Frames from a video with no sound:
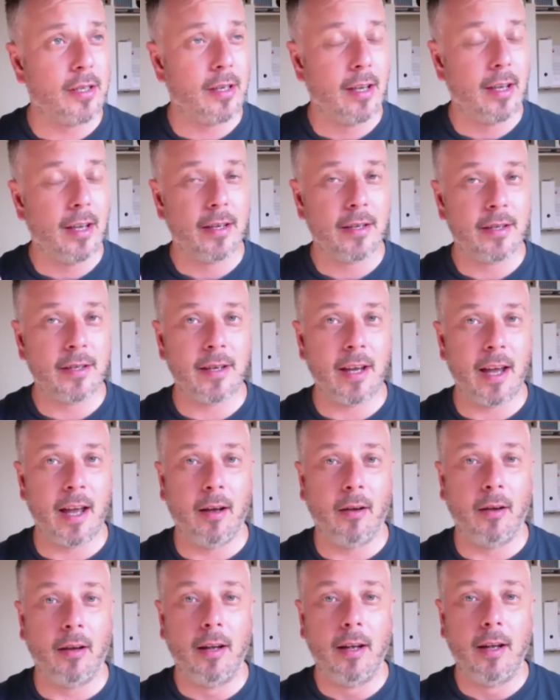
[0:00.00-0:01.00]

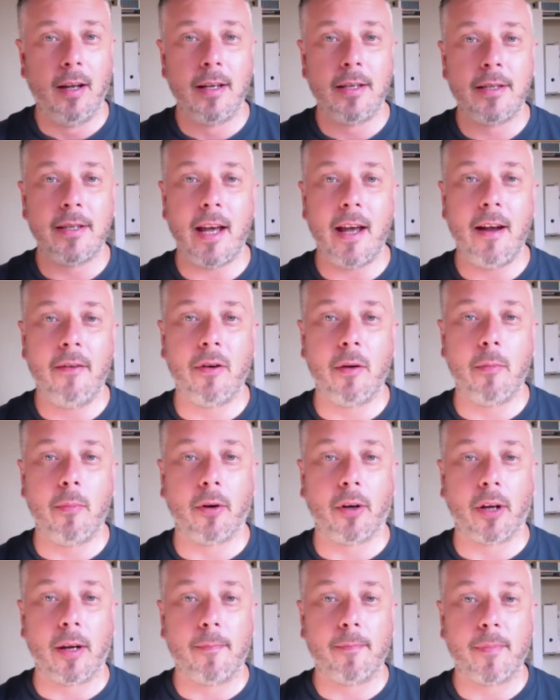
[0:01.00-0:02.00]
sell to
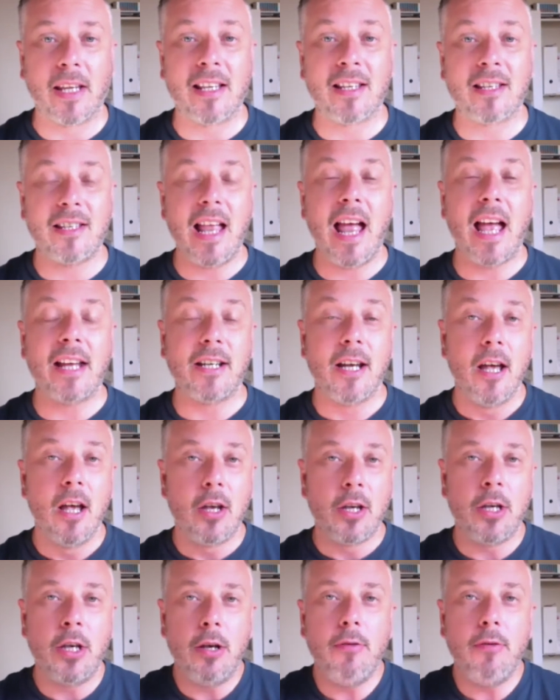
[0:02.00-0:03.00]
everybody. Instead,
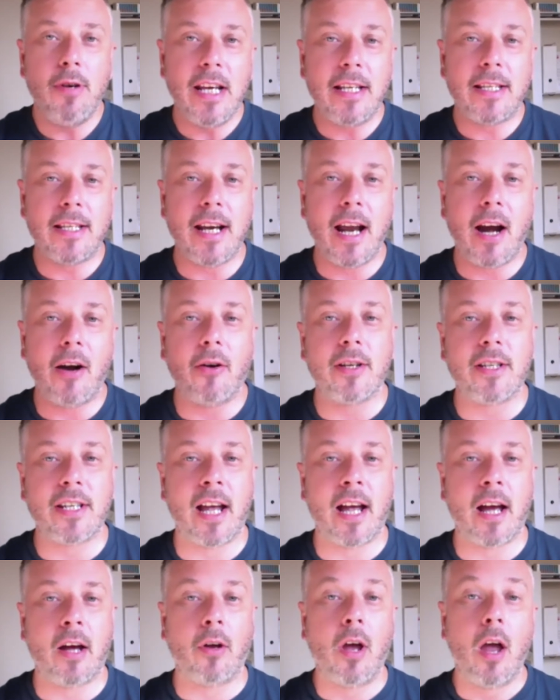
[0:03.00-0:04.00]
you need to narrow
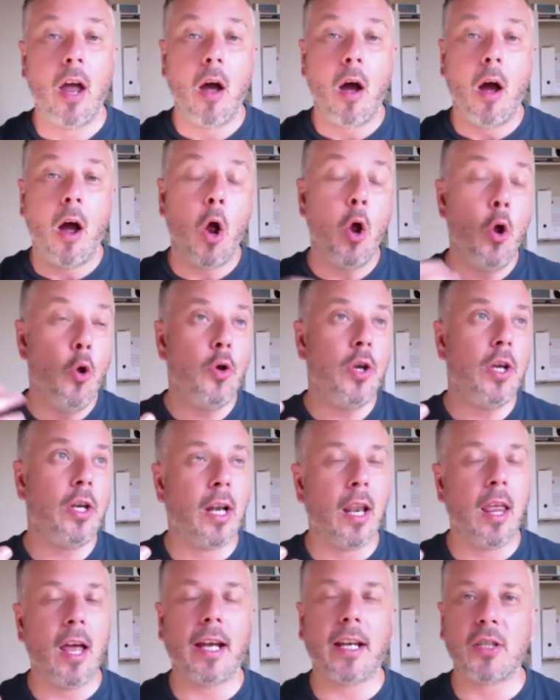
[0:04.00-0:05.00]
down who you'd
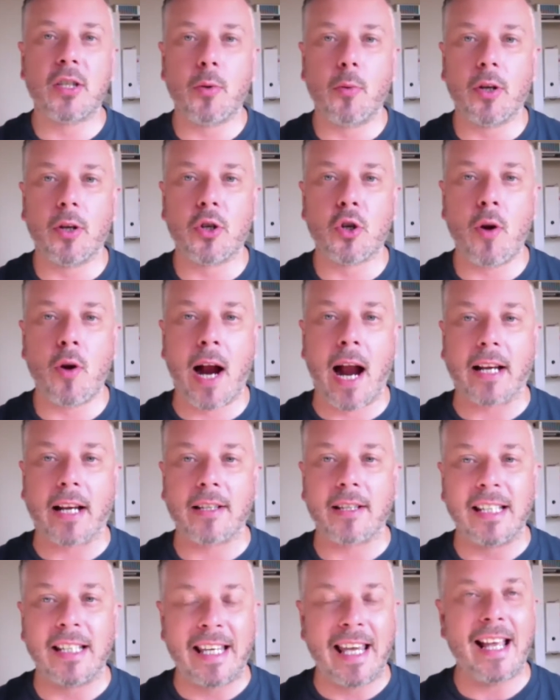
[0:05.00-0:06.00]
like to
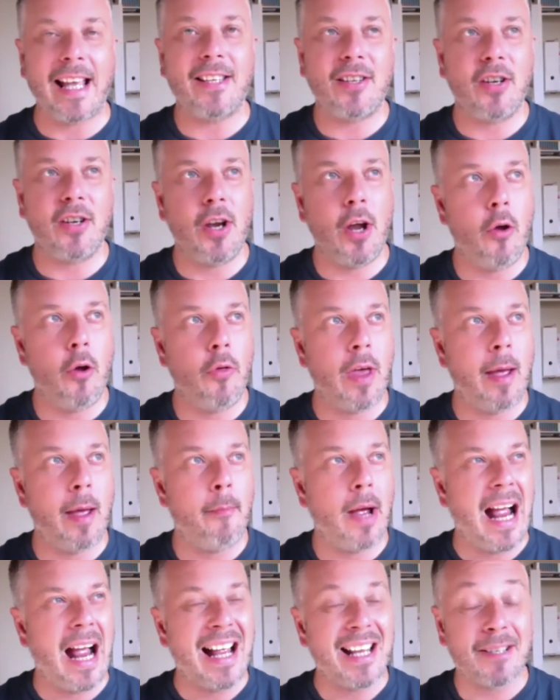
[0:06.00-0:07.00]
attract and get to know
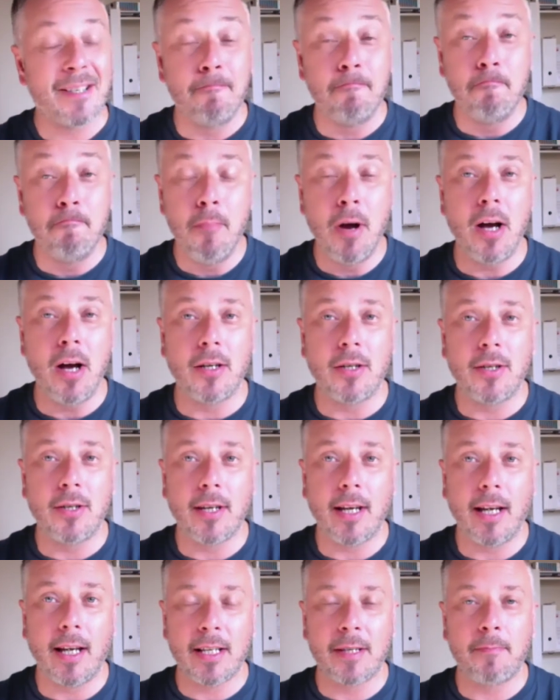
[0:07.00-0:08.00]
them as
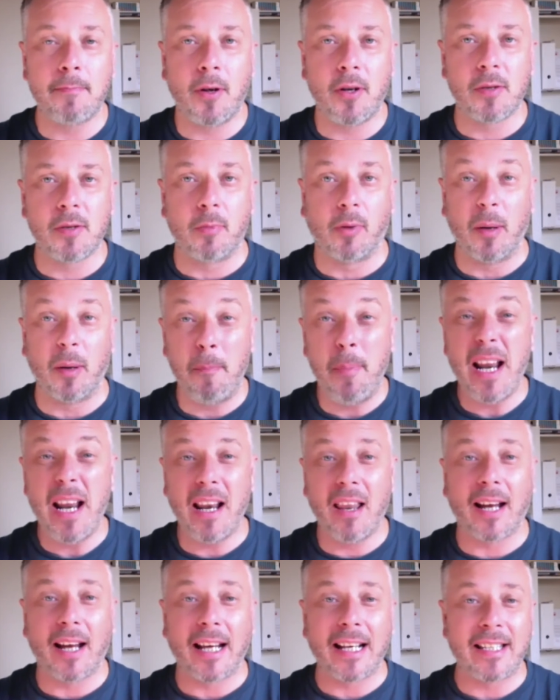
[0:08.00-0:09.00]
much as possible, a bit
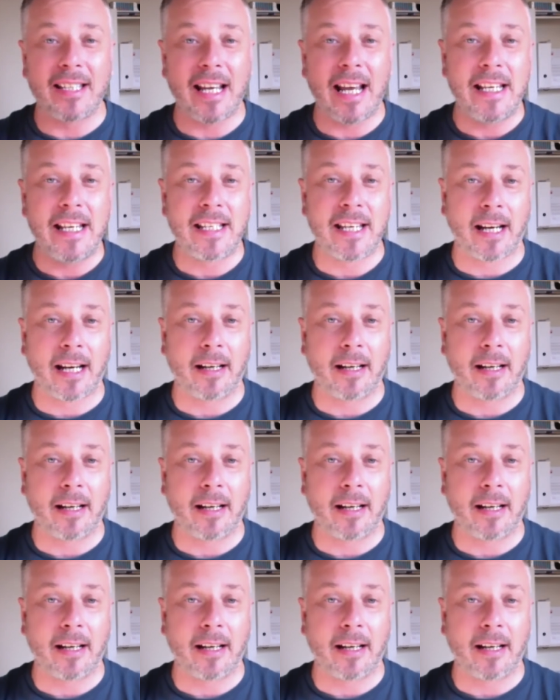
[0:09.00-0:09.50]
like dating.